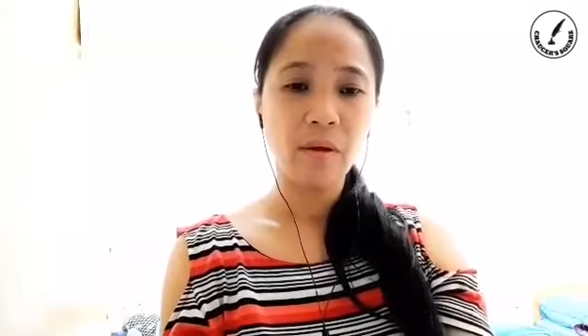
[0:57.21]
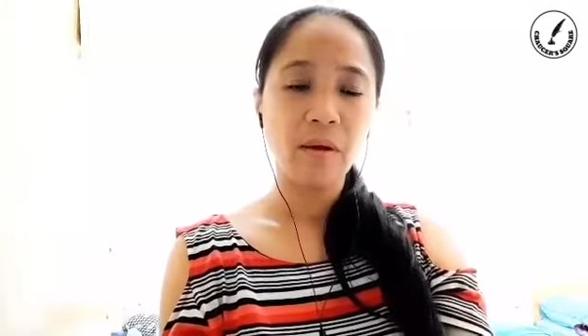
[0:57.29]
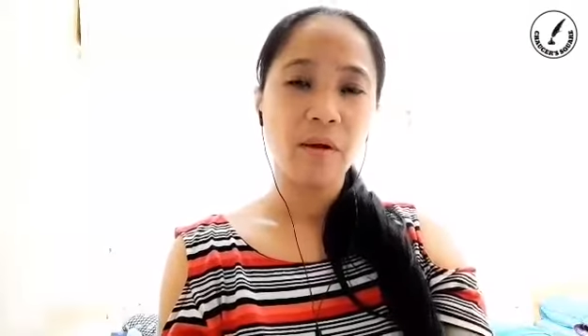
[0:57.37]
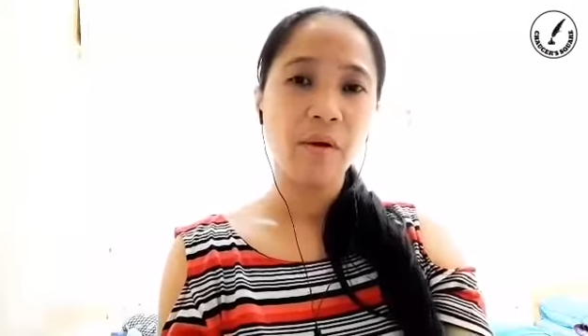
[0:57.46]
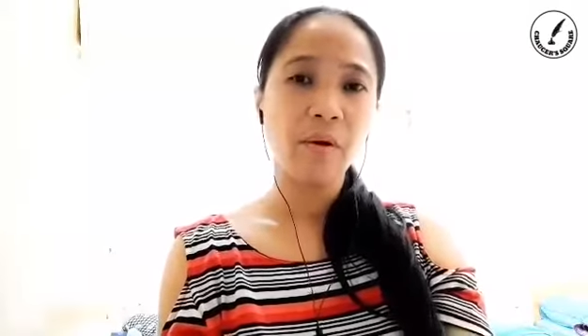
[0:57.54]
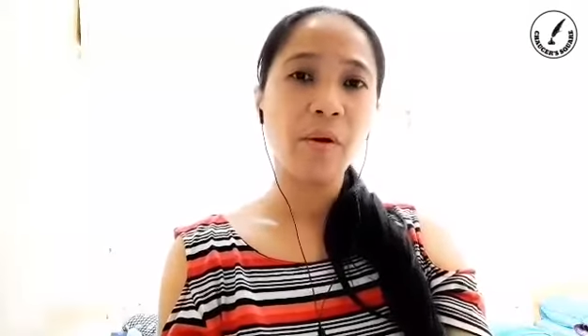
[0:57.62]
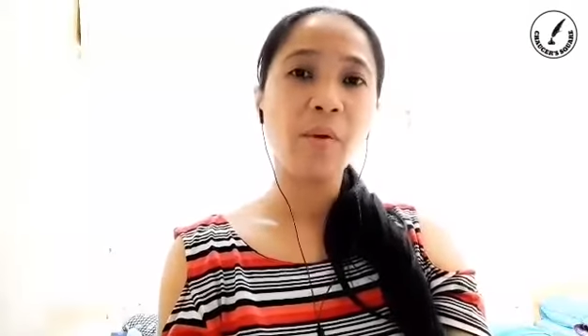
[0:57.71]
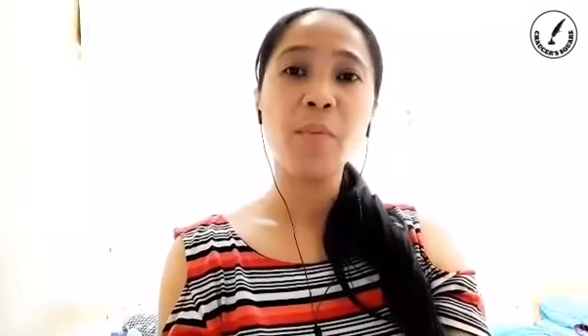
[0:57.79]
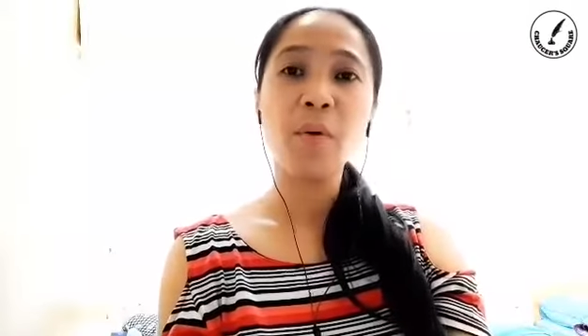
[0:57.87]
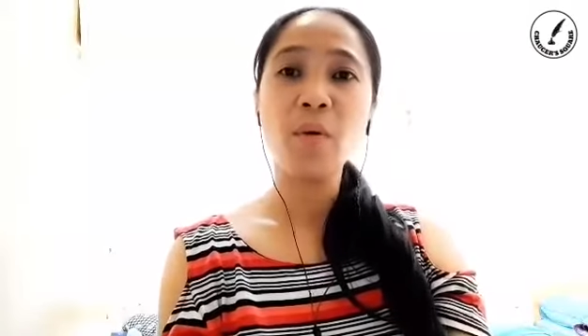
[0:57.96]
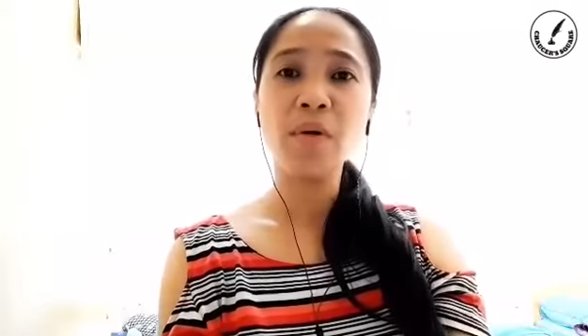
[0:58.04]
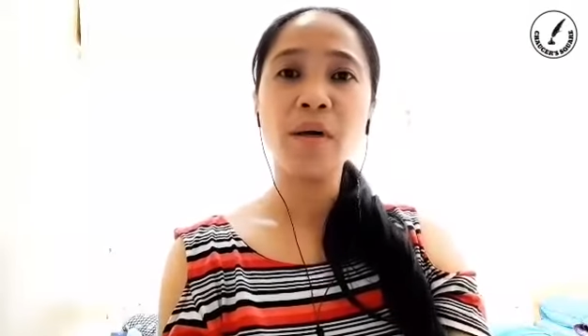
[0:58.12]
Her
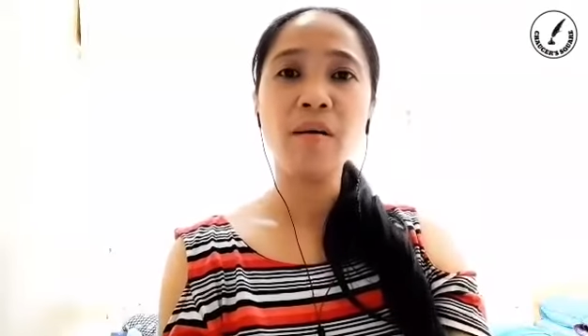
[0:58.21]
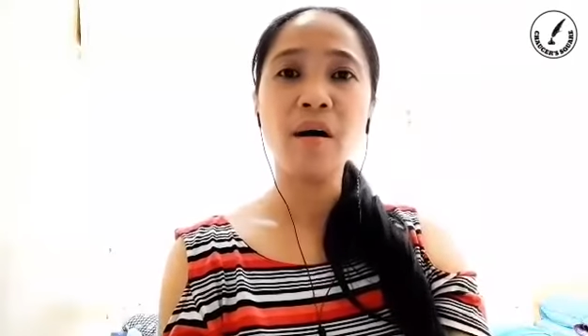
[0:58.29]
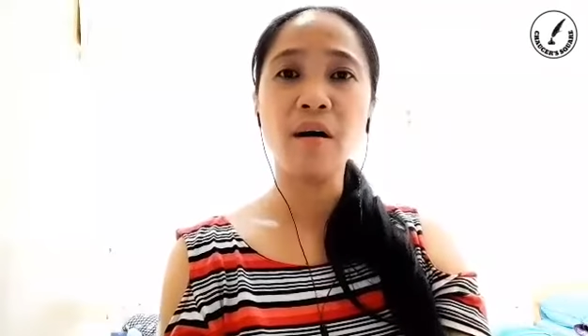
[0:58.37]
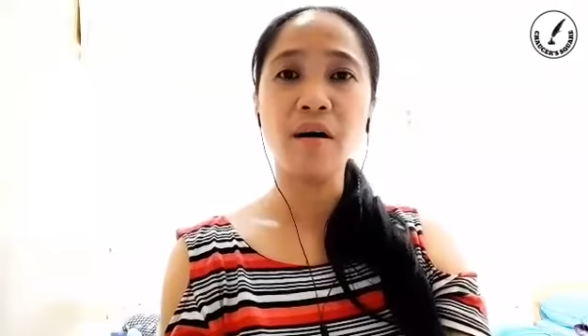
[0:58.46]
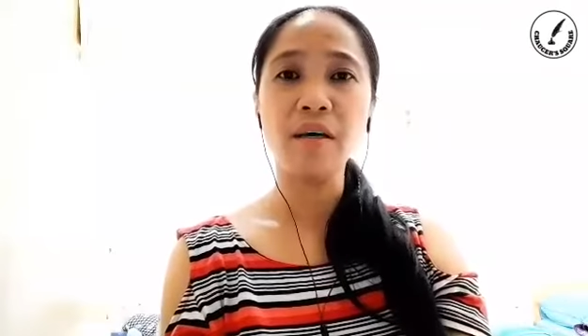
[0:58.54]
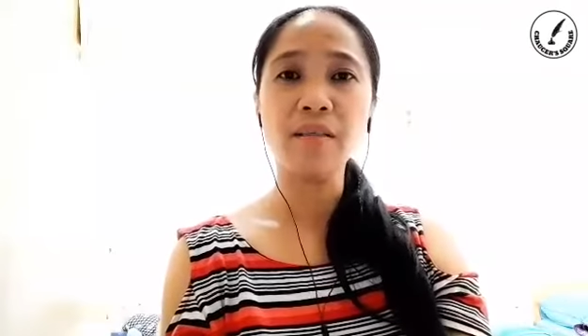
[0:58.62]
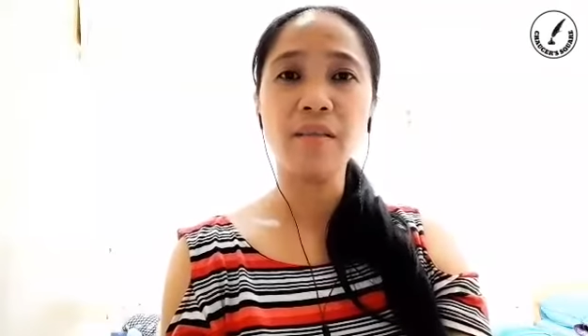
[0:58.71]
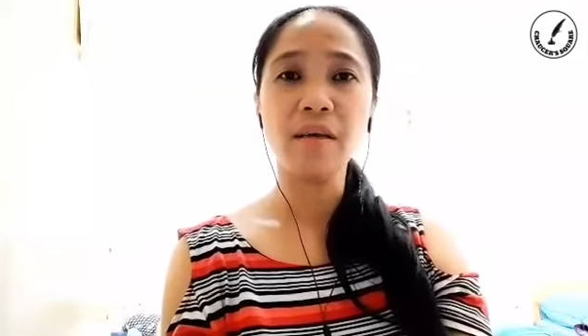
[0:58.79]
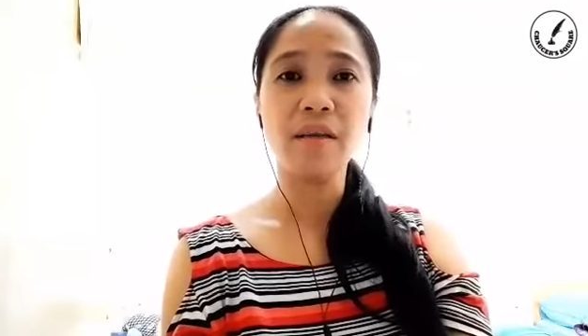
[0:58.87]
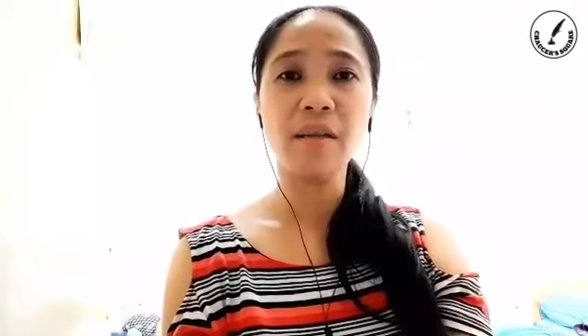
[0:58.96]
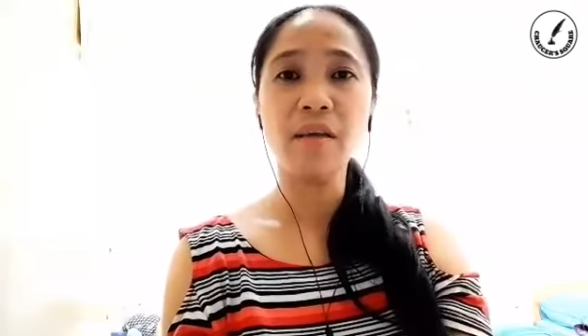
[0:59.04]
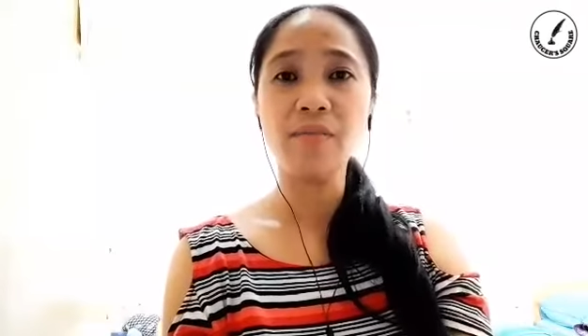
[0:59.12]
broken heart
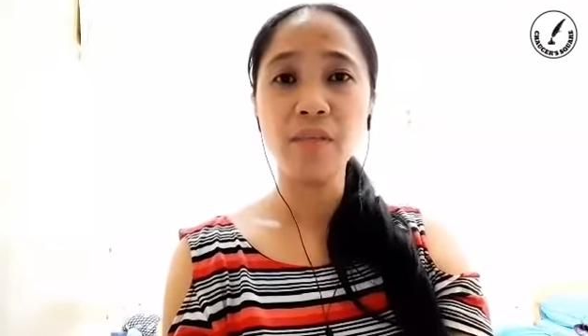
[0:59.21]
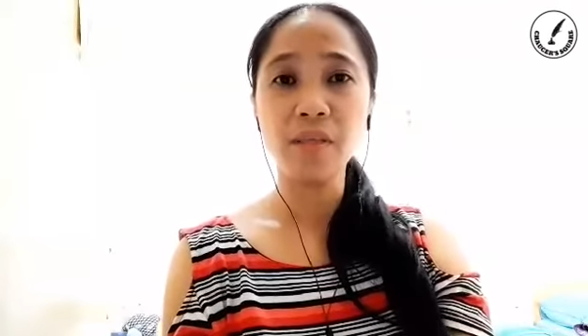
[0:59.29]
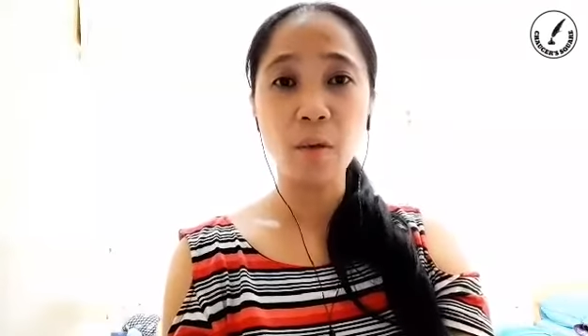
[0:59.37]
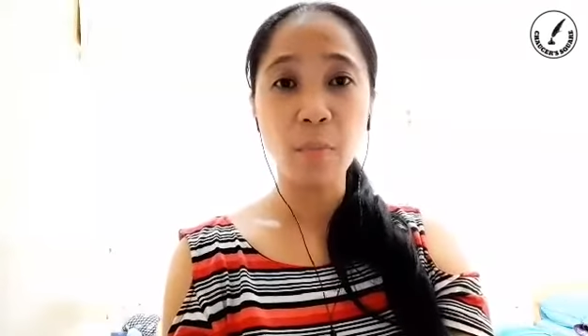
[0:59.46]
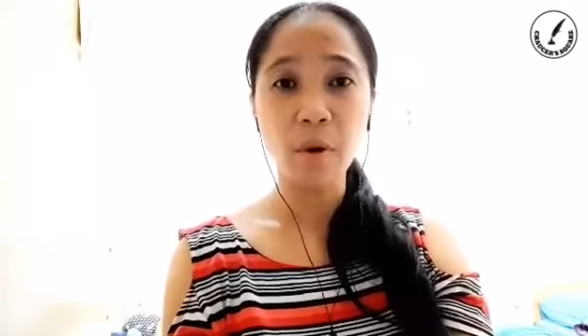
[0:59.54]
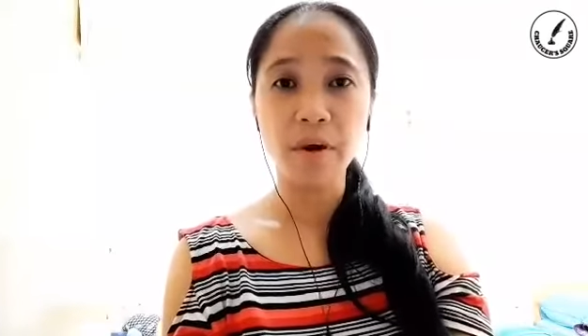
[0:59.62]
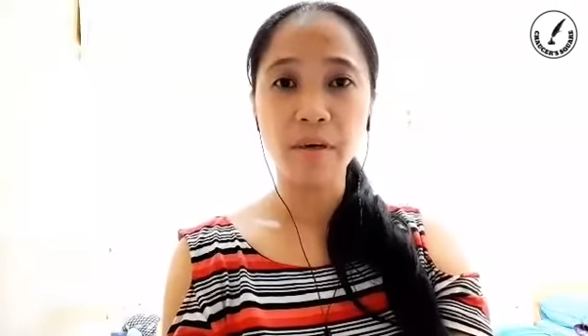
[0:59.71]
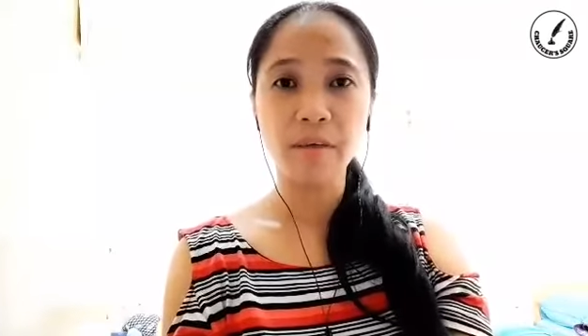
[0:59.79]
leaves a mark,